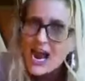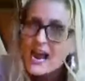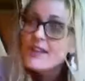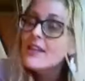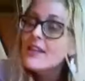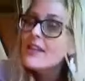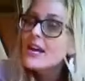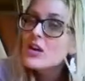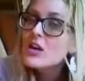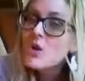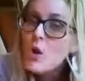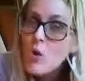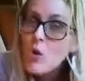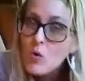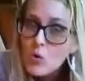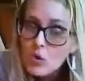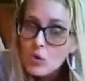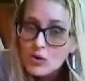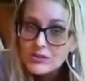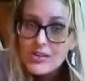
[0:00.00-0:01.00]
and then they
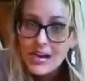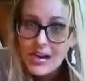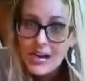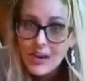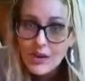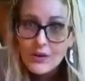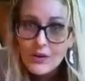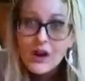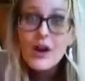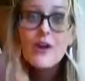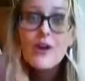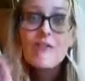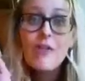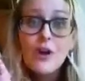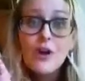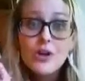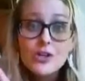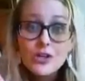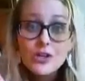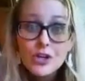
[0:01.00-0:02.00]
cool down
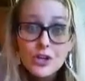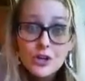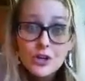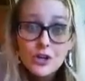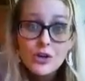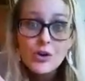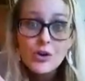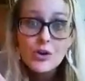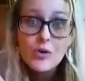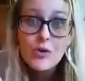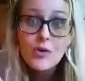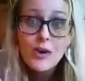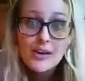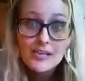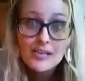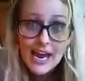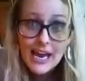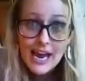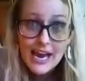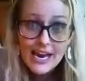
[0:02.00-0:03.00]
for 2
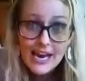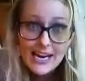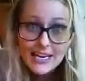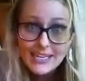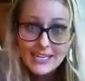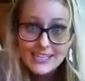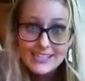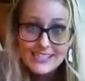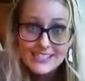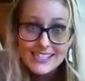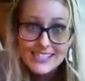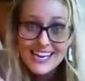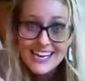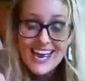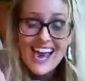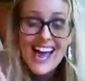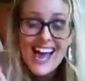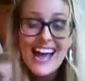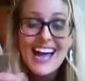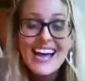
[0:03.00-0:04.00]
days.
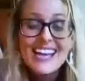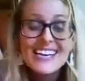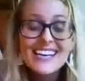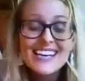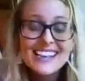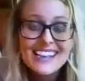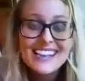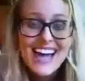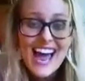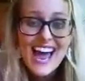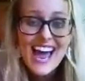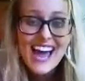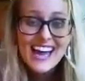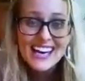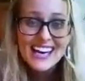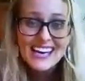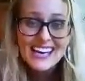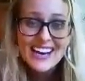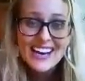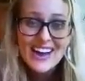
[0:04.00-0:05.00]
And
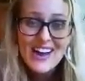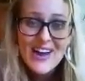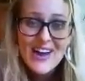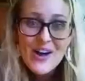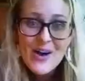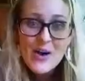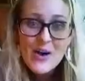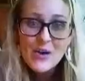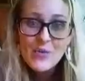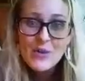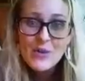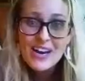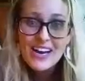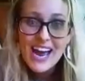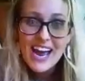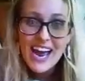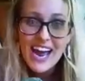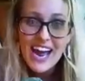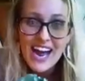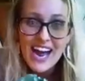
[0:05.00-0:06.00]
then
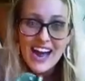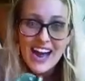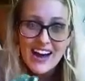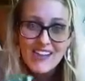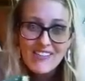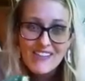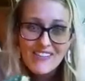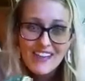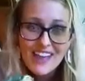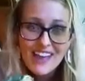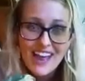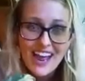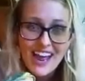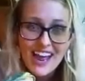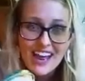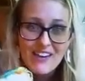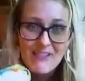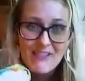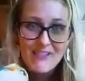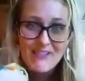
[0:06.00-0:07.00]
we have
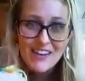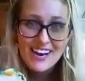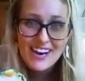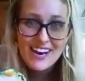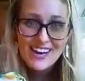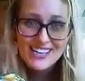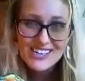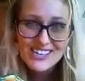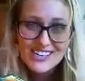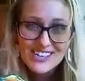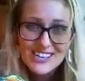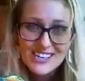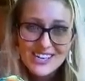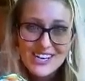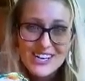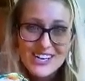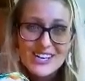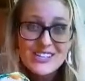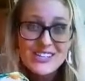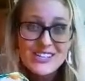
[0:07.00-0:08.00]
a finished
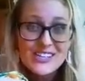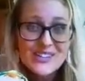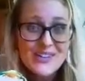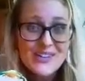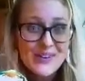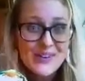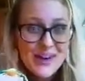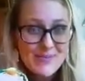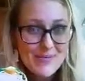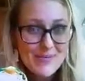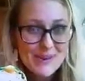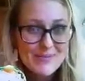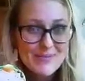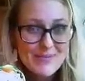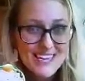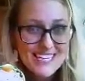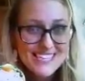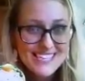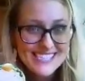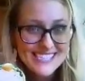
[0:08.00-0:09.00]
ceramic
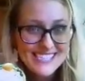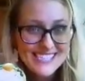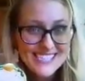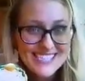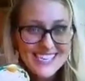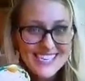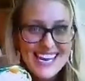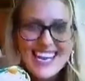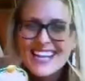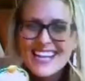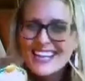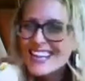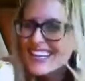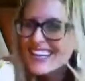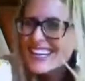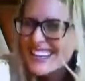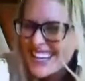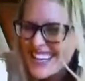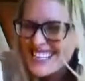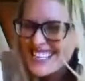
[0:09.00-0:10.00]
piece. The
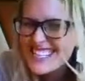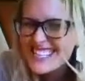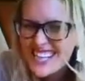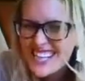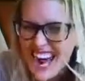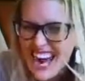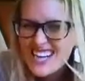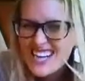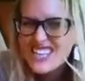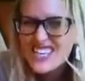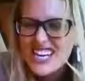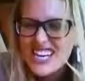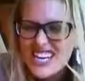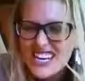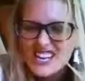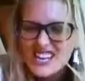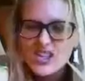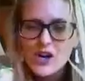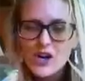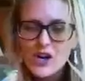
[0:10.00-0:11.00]
glaze is actually
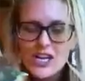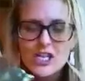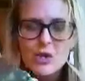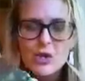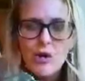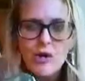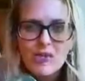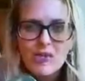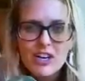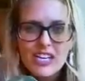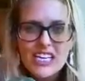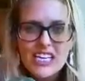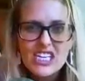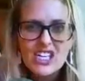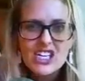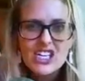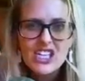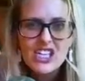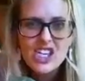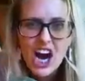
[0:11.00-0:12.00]
going to turn into a really
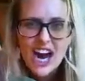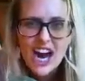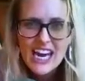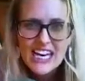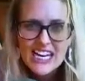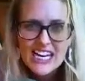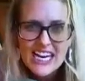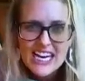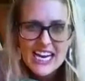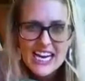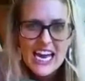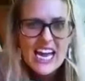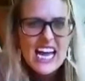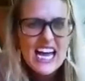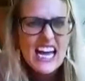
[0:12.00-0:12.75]
shiny,